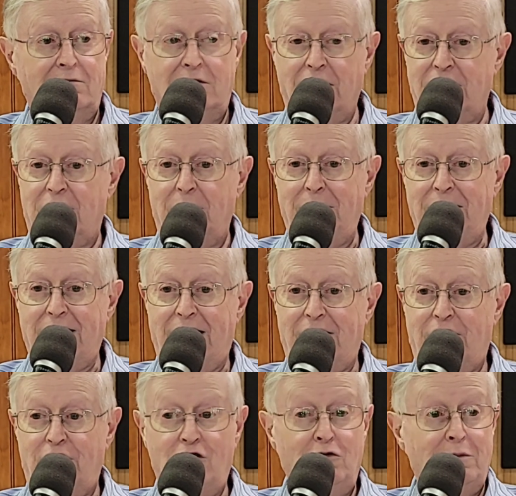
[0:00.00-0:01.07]
Doesn't mean
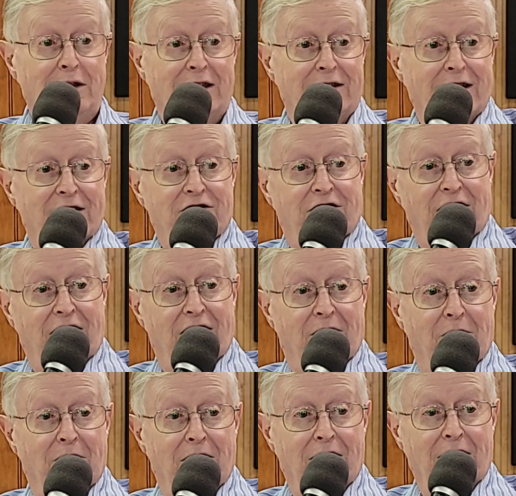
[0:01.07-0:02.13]
that to you, but it does to
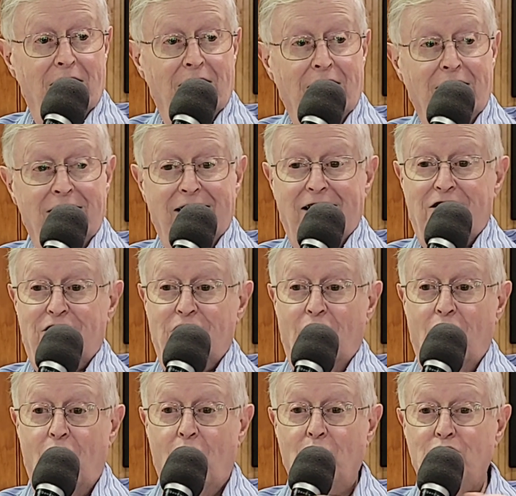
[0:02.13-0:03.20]
him. That's the
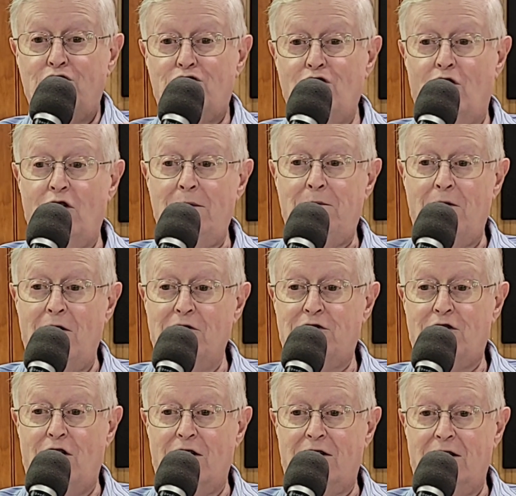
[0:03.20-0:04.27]
whole story Paul's
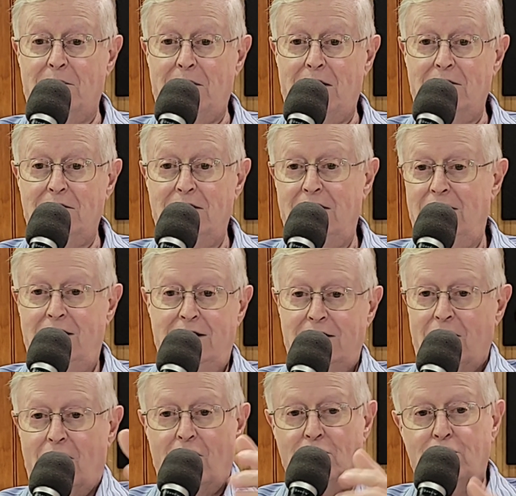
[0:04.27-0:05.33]
talking about.
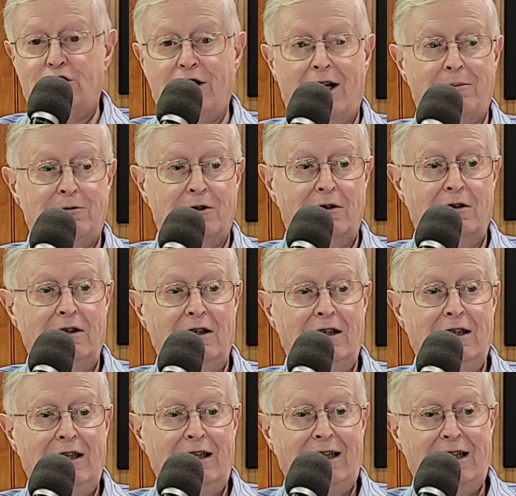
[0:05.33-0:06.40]
The whole chapter
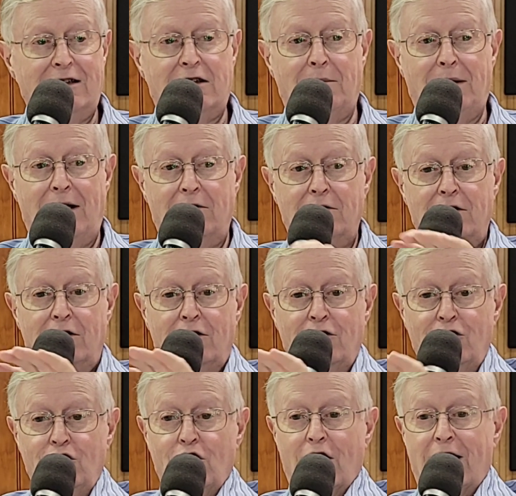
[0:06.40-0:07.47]
is about
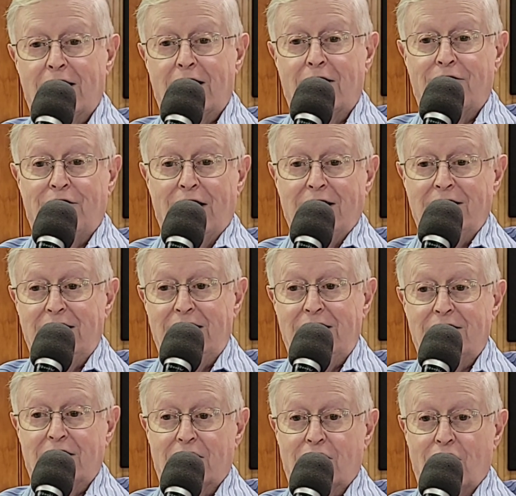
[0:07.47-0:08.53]
not
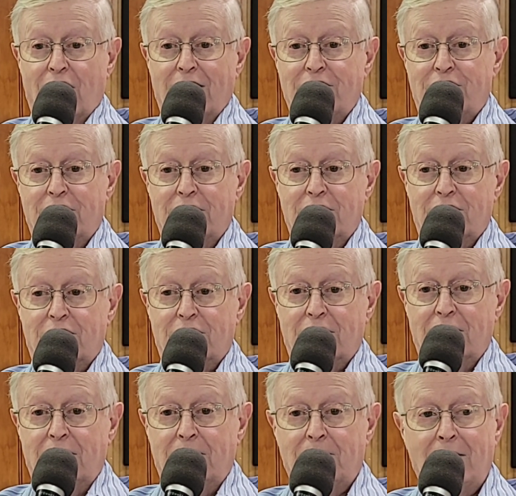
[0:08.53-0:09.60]
offending the conscience.
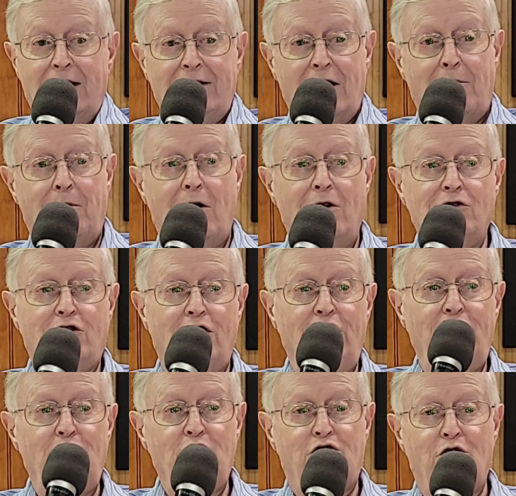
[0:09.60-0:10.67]
Now, Paul's going
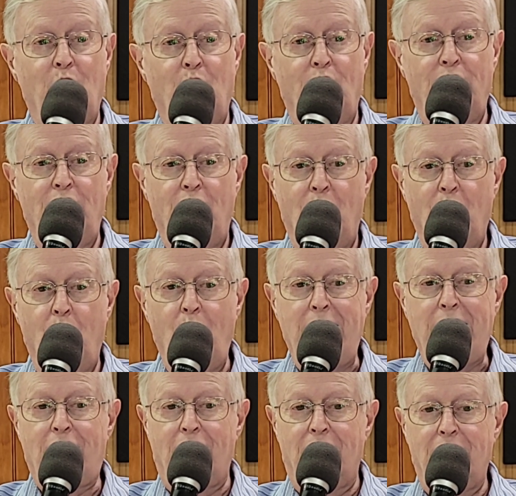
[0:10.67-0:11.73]
to use the word
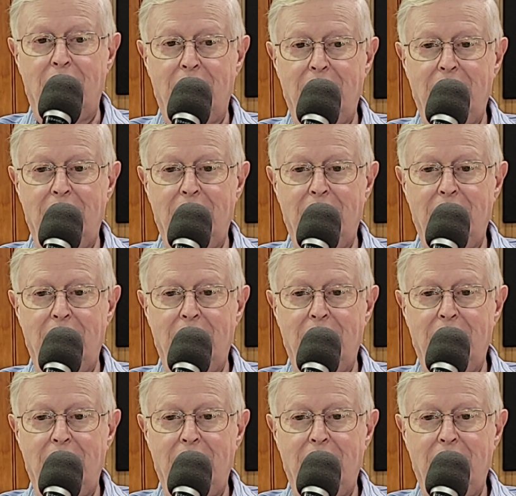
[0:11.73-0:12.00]
weaker.